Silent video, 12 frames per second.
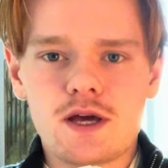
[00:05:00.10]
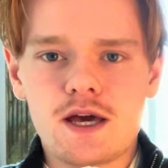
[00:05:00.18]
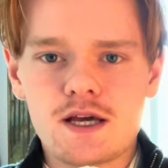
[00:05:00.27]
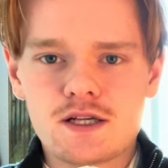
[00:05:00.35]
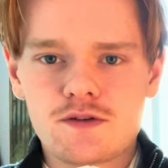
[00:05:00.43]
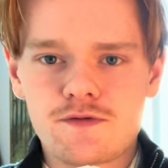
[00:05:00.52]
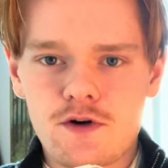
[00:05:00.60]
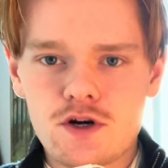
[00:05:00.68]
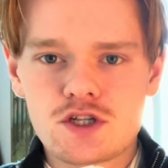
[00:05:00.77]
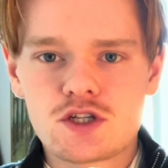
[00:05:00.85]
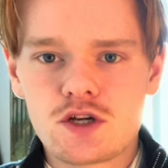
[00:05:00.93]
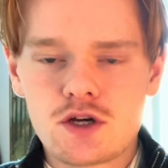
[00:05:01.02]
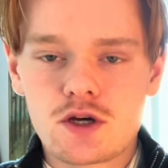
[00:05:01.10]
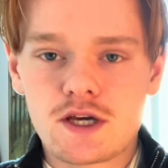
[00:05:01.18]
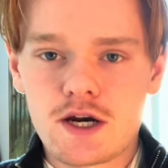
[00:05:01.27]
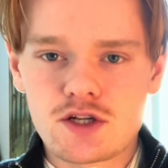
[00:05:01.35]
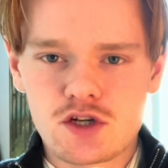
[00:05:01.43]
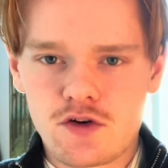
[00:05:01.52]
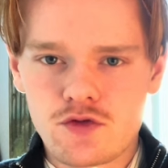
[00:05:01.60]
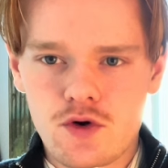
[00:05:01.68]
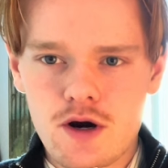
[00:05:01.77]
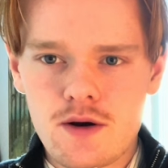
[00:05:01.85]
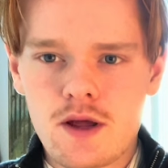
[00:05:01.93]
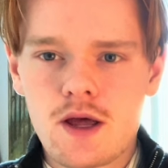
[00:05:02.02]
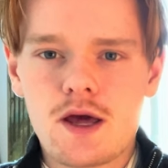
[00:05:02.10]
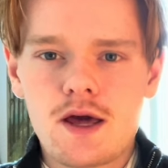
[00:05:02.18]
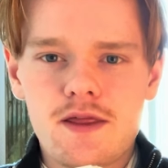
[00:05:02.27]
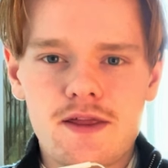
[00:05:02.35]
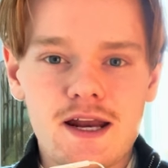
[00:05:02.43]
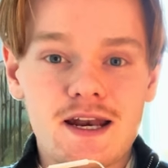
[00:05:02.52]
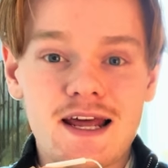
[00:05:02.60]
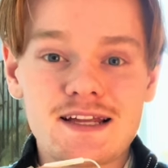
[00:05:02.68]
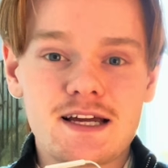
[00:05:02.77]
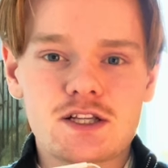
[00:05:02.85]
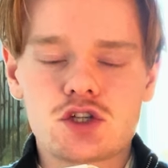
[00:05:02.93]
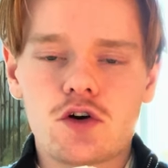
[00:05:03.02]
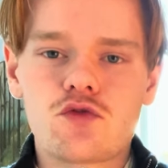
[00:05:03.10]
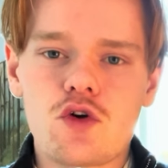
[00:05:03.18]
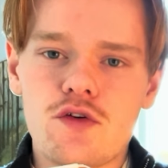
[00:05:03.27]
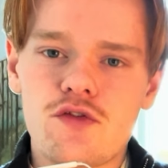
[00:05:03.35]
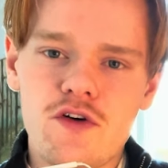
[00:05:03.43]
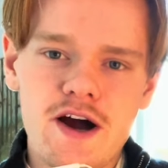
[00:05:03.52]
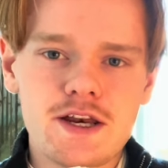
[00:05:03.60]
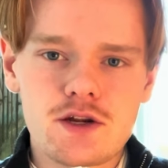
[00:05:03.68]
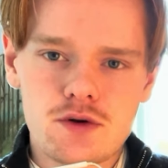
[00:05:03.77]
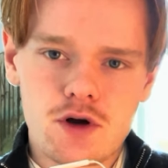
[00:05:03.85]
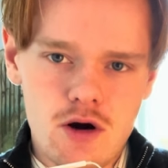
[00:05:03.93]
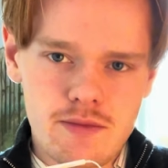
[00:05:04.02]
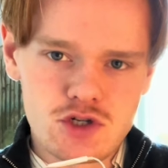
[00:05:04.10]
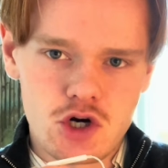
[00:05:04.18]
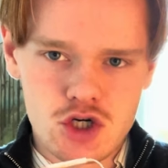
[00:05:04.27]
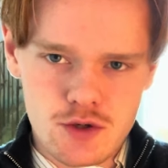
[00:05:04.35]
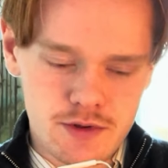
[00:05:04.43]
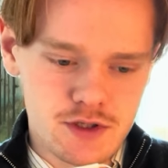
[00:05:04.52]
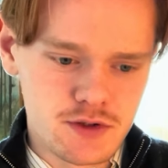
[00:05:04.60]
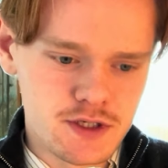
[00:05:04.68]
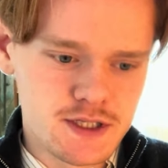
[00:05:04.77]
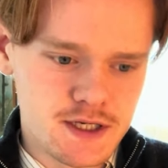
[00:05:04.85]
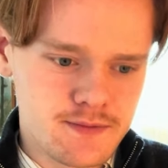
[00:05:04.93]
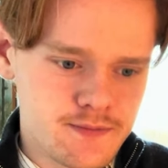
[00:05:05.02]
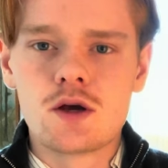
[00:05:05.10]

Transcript: is first get a software, then let that software find you an arbitrage opportunity.